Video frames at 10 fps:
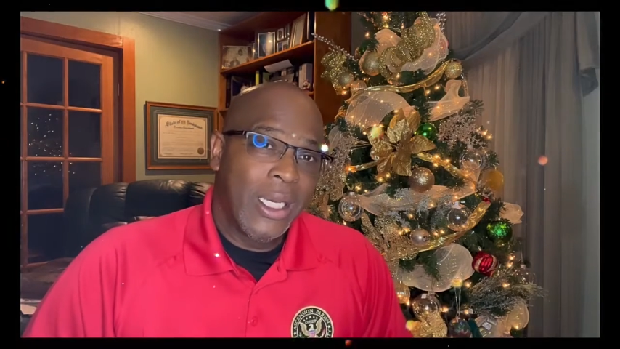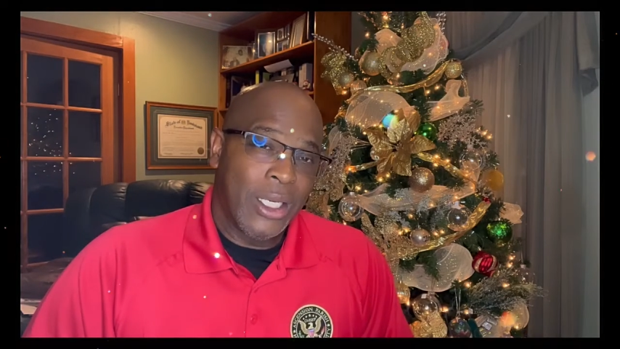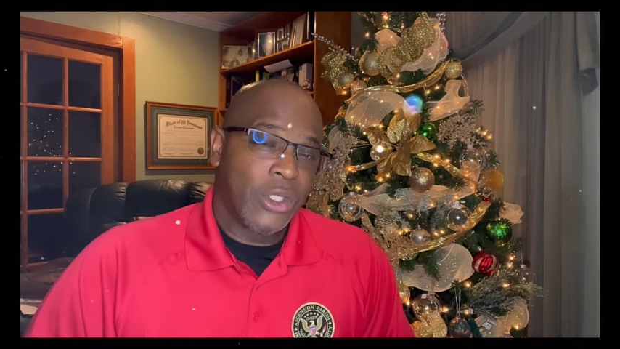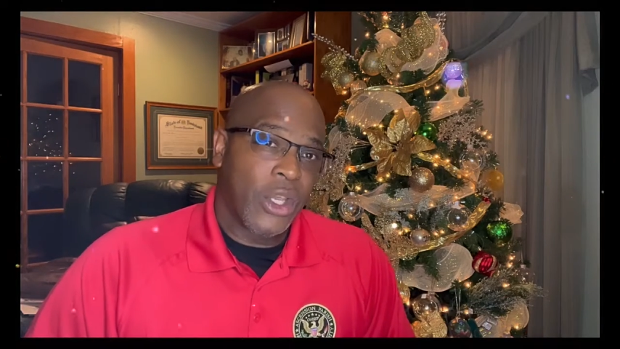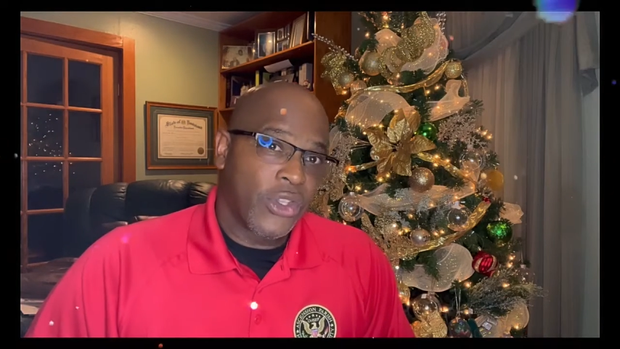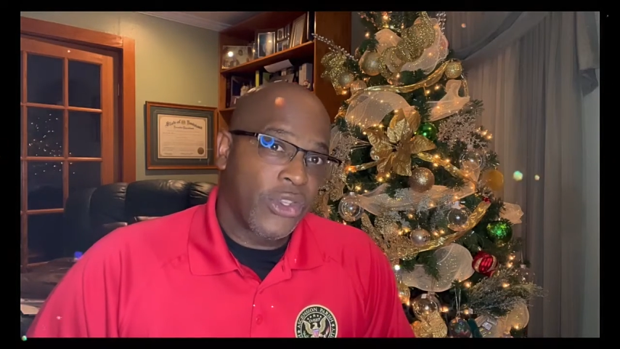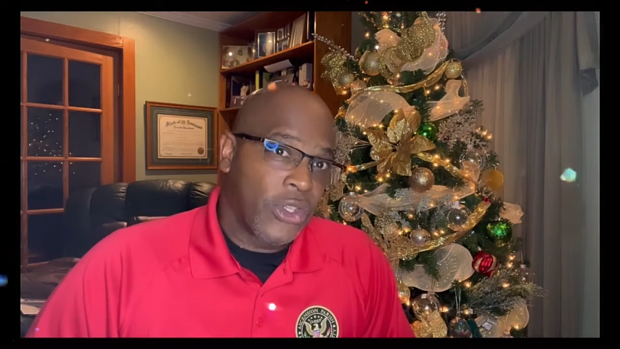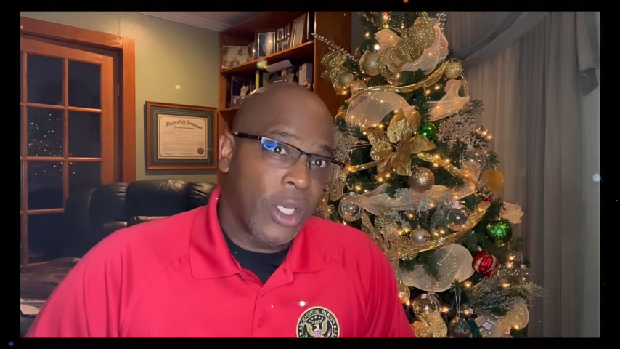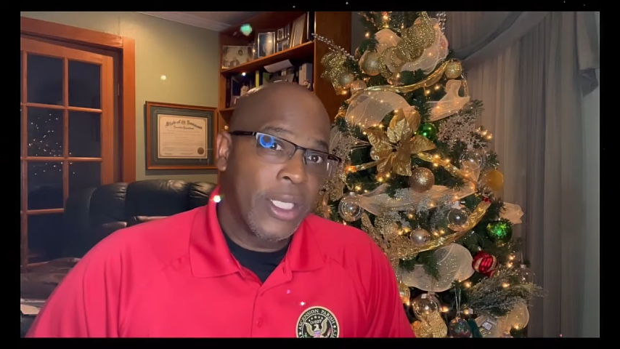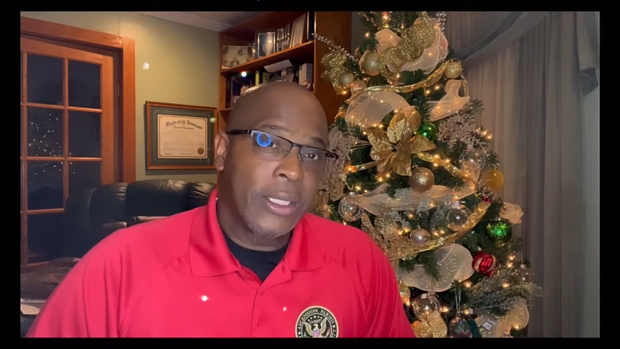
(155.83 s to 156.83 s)
unto us a
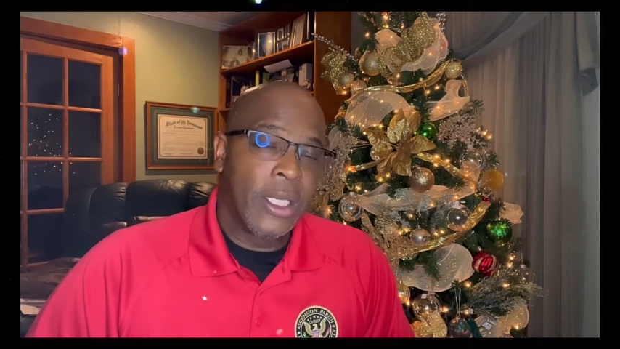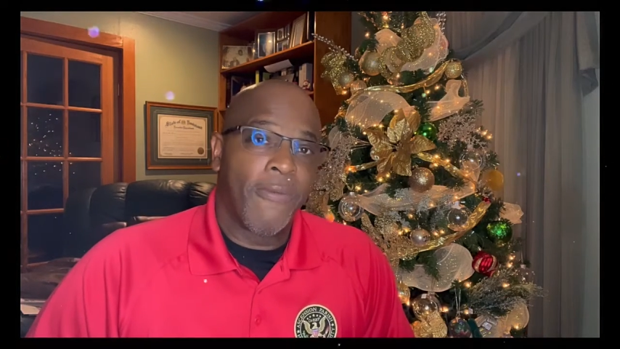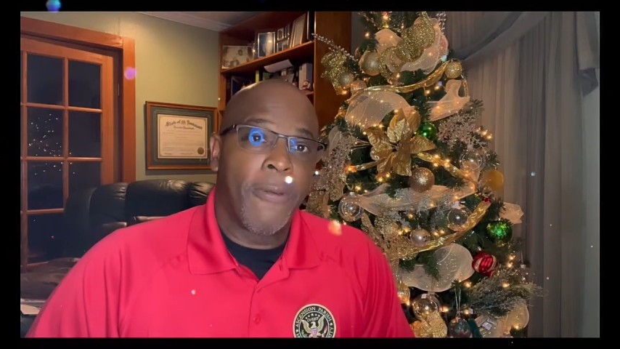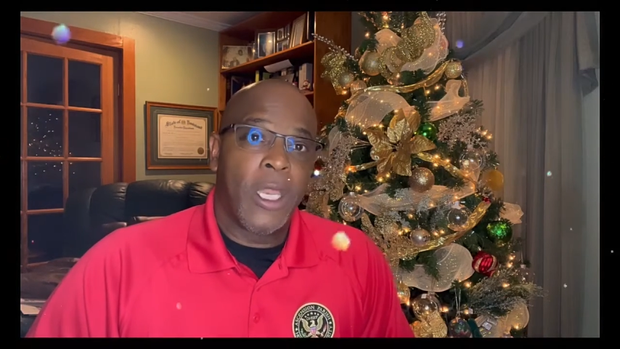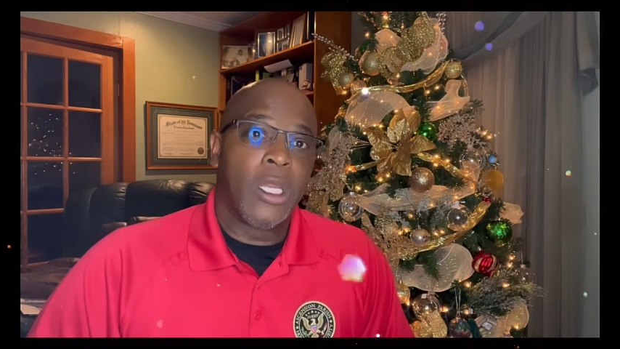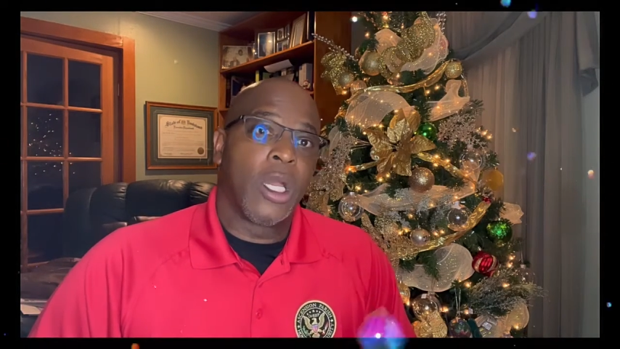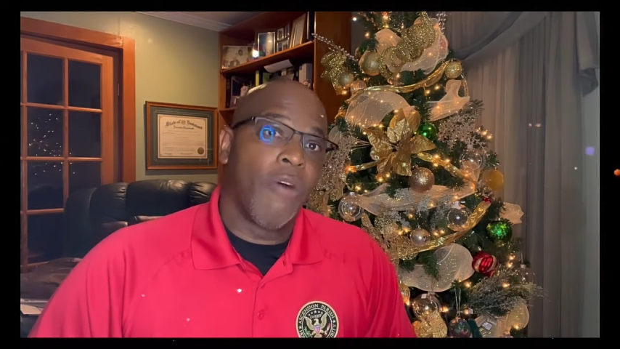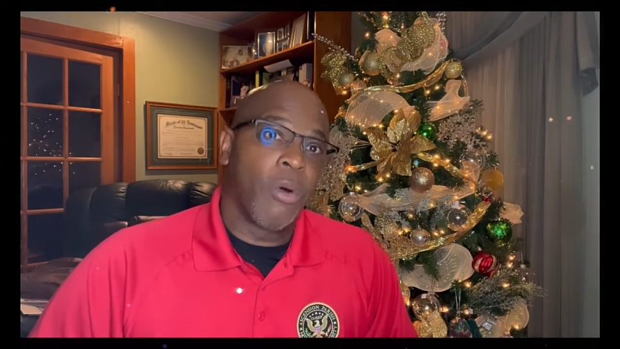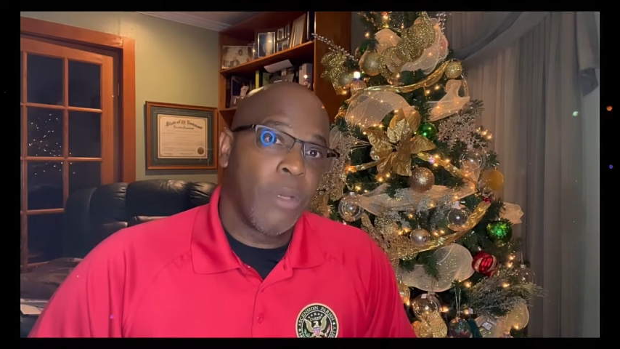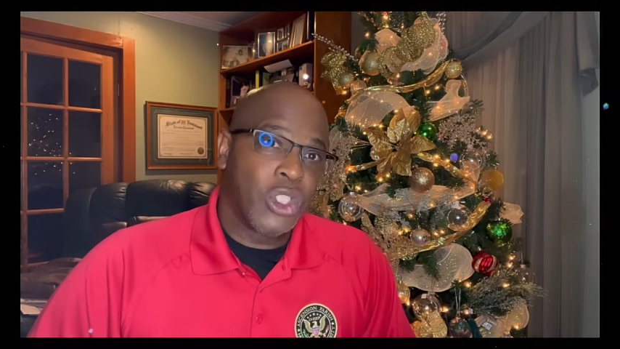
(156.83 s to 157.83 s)
son is given, and the
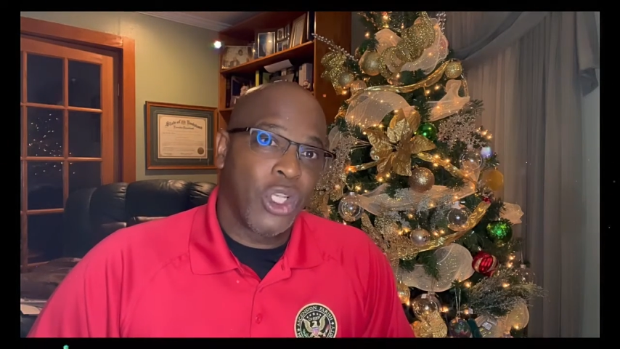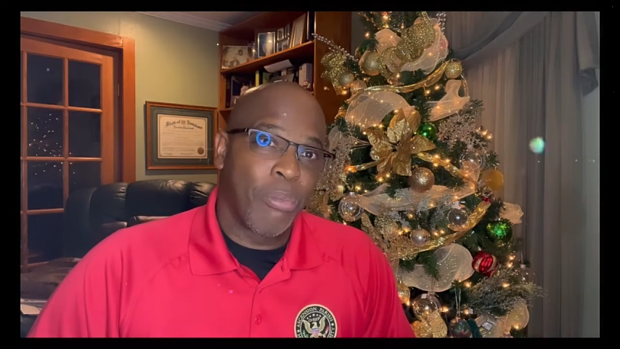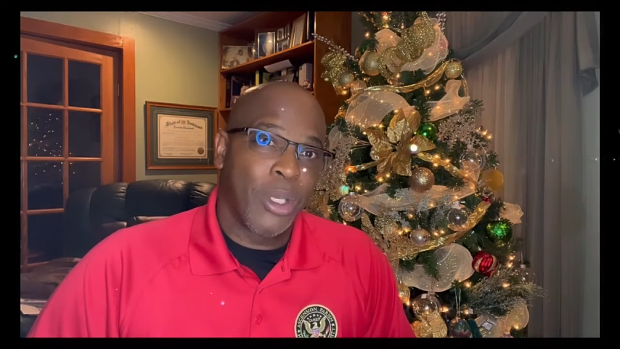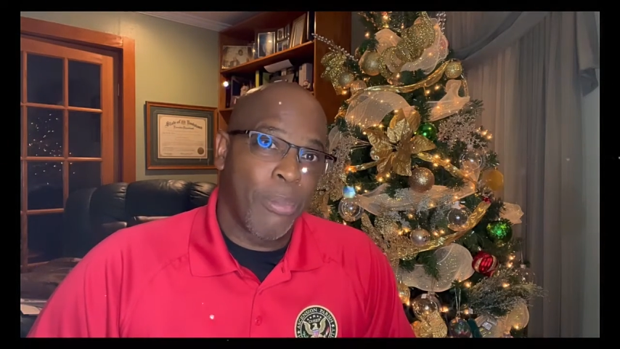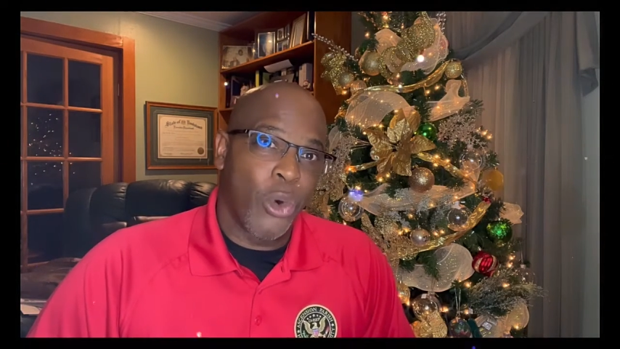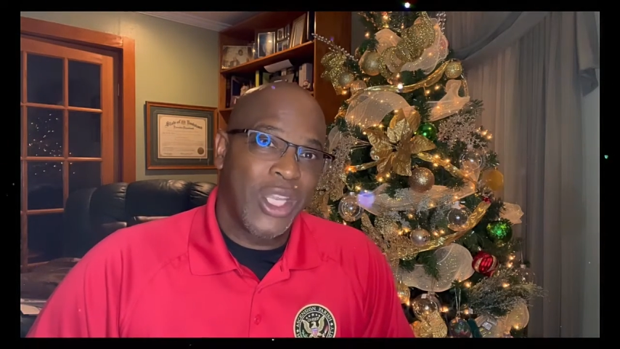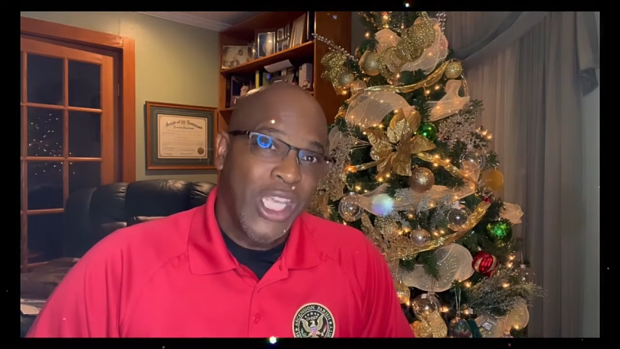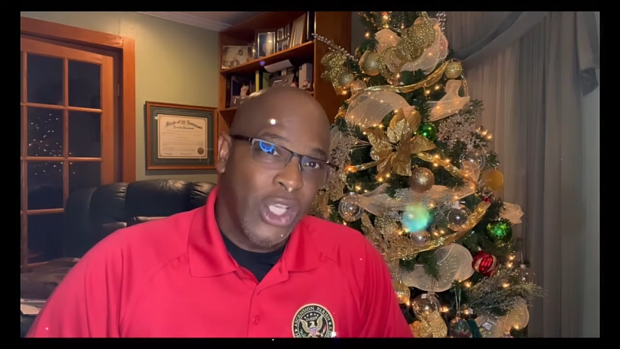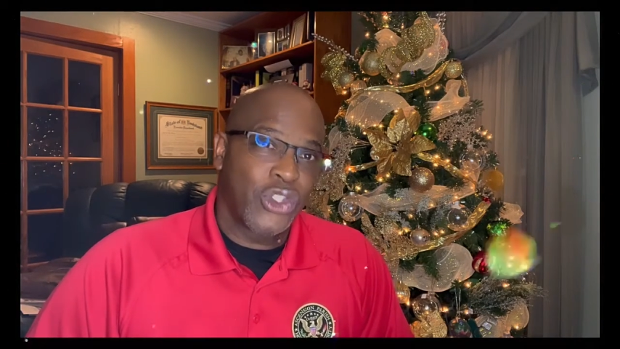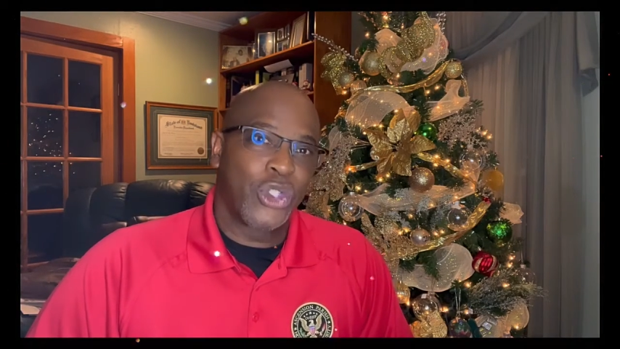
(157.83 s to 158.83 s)
government shall be upon
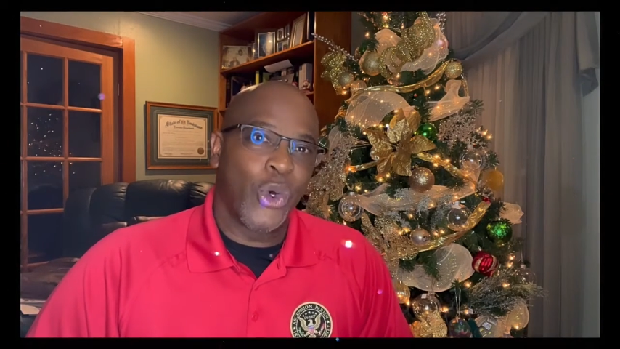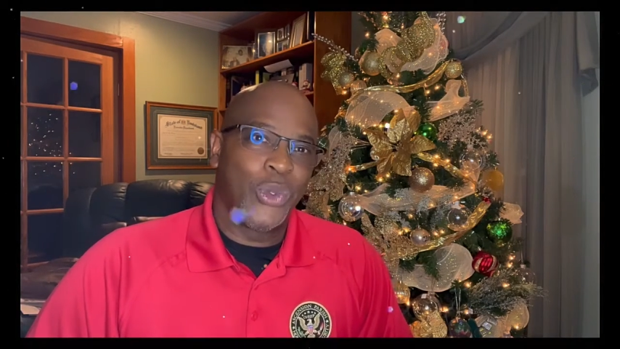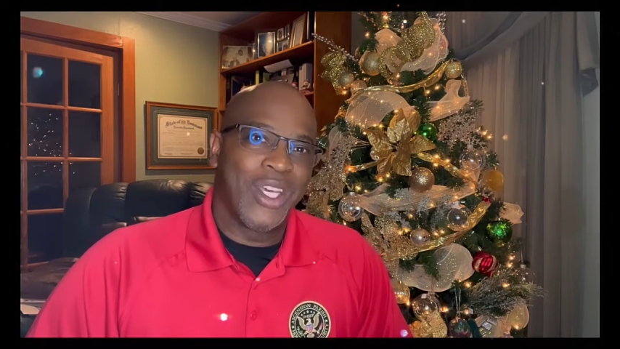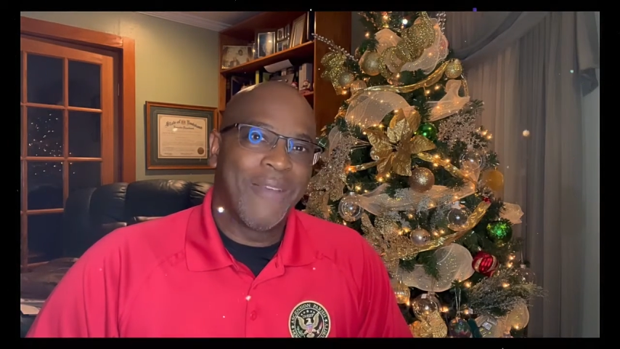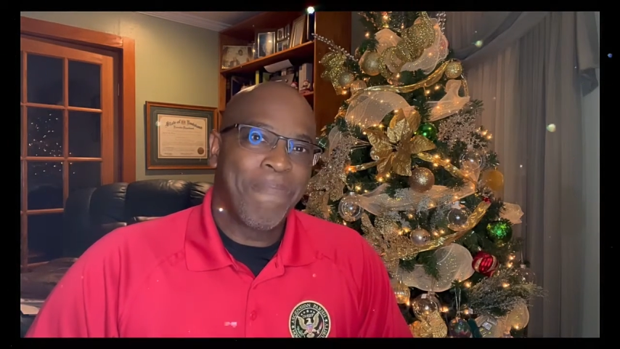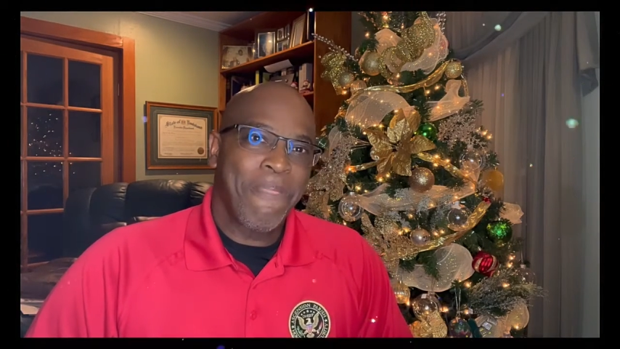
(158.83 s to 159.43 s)
his shoulder.